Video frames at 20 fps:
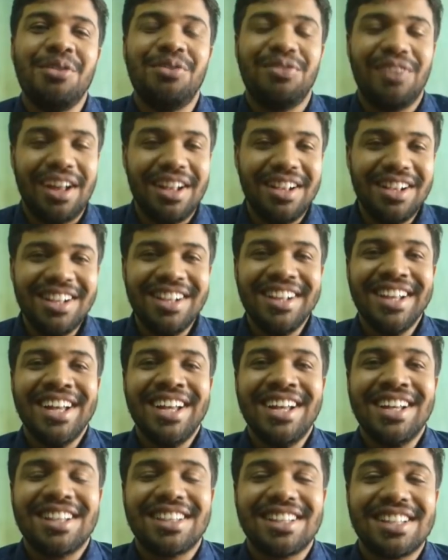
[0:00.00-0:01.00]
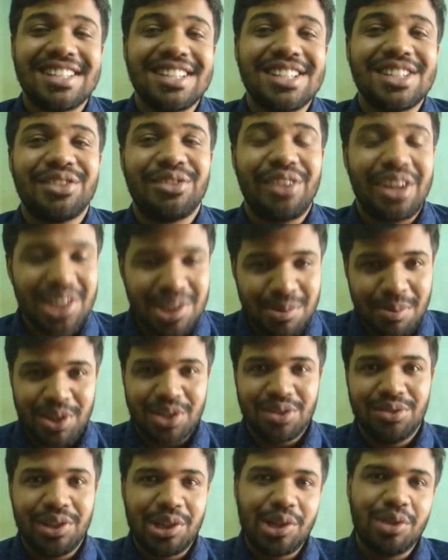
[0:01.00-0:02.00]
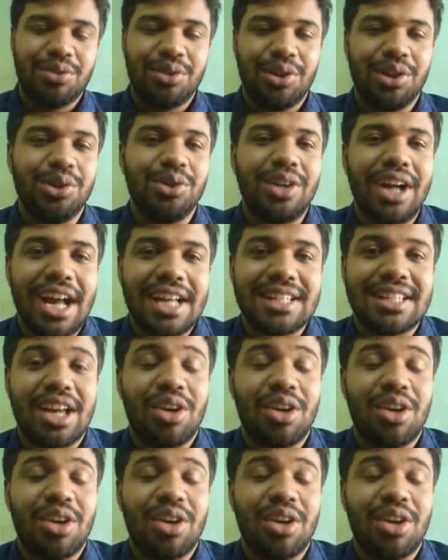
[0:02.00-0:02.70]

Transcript: Well, this is a very special video for you guys.